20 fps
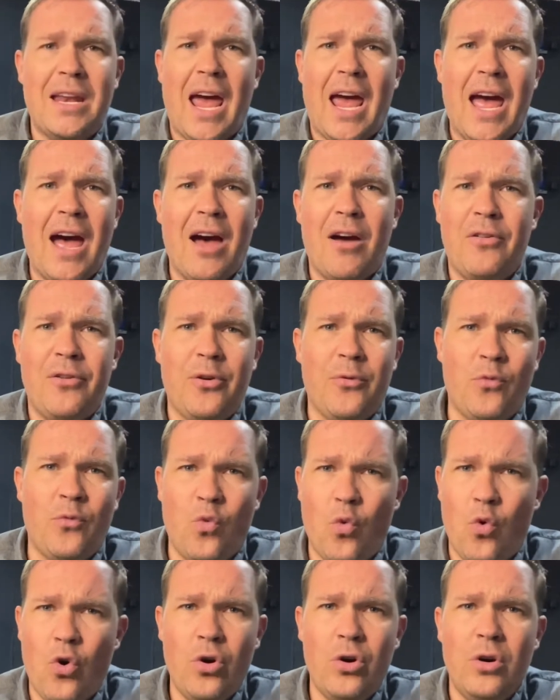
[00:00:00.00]
out of
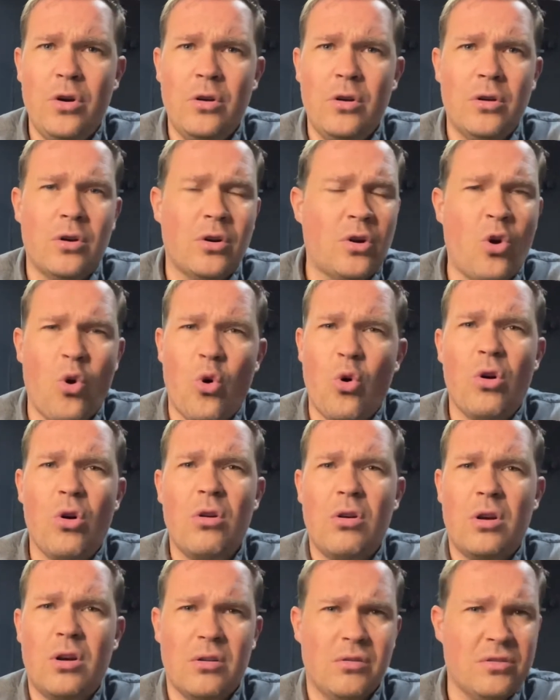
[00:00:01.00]
wood or
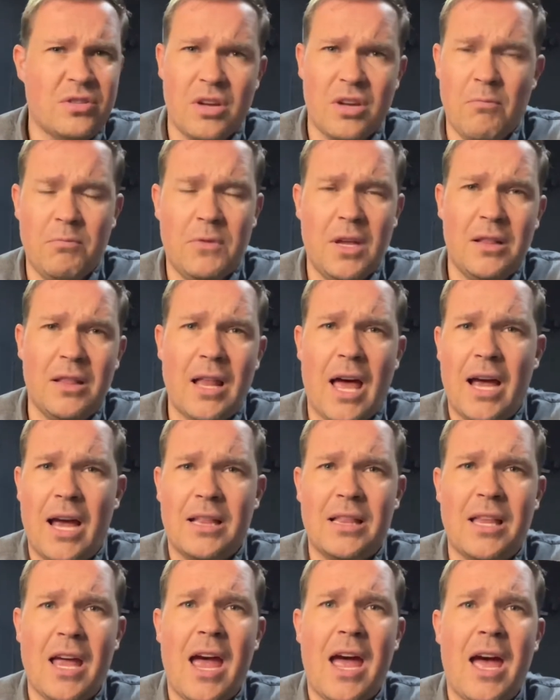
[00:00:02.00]
cork or something
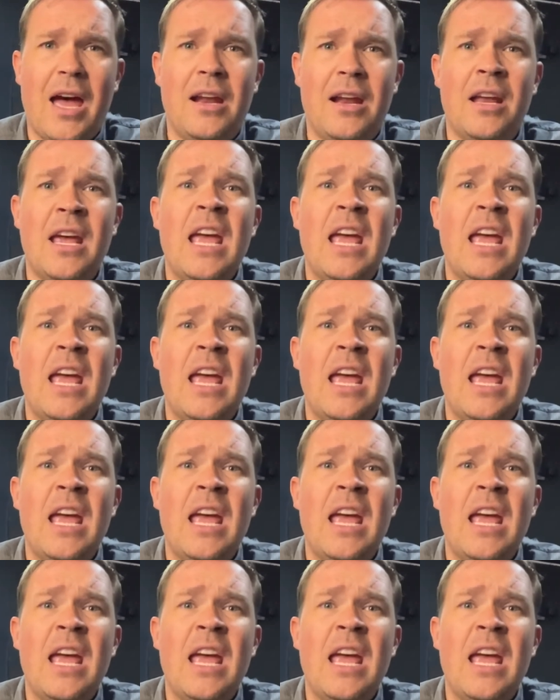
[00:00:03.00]
like that,